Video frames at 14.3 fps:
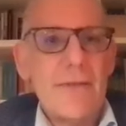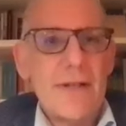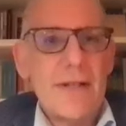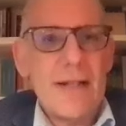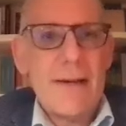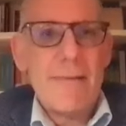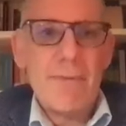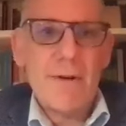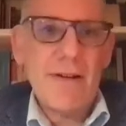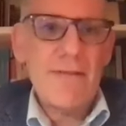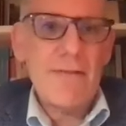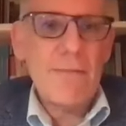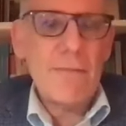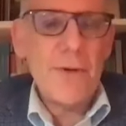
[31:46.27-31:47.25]

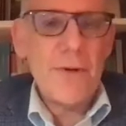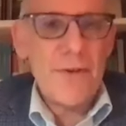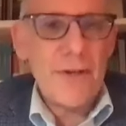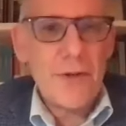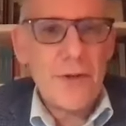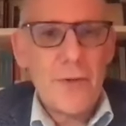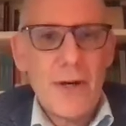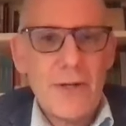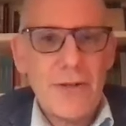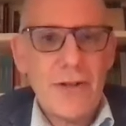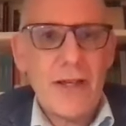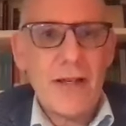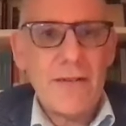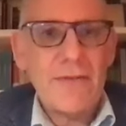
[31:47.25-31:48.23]
contemporary movies or watch a
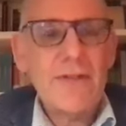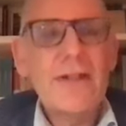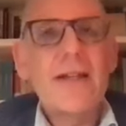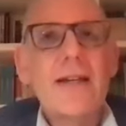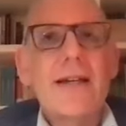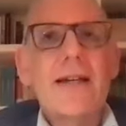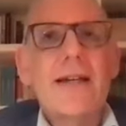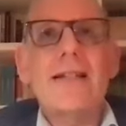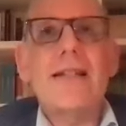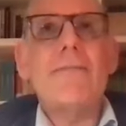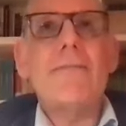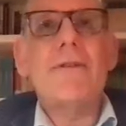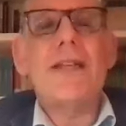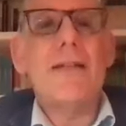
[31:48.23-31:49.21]
lot of
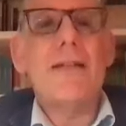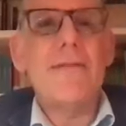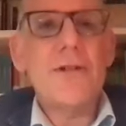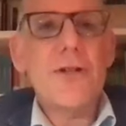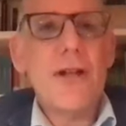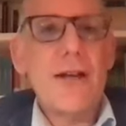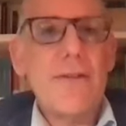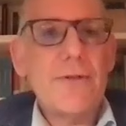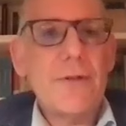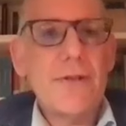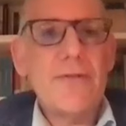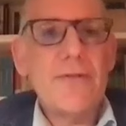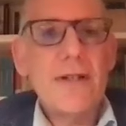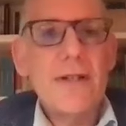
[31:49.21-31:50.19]
contemporary television, I've sort
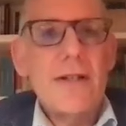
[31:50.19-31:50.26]
of